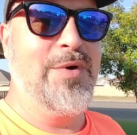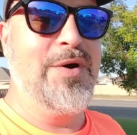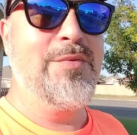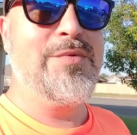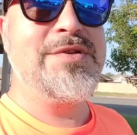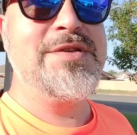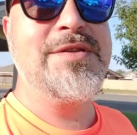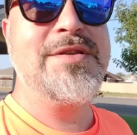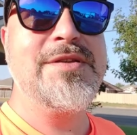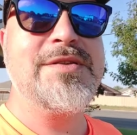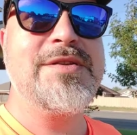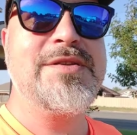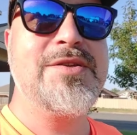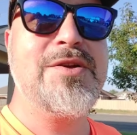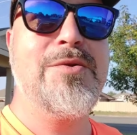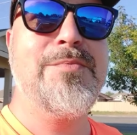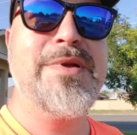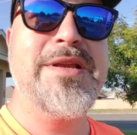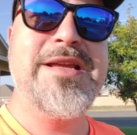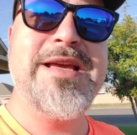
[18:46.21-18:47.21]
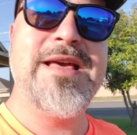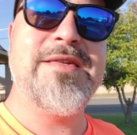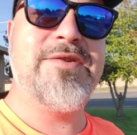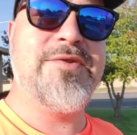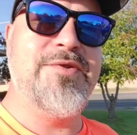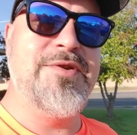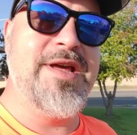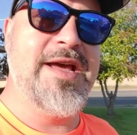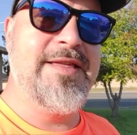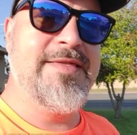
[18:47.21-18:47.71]
What was the sermon
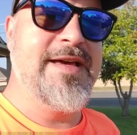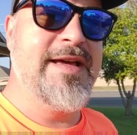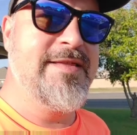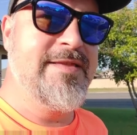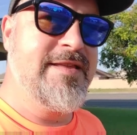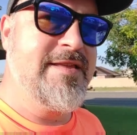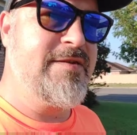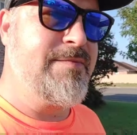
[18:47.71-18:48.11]
yesterday that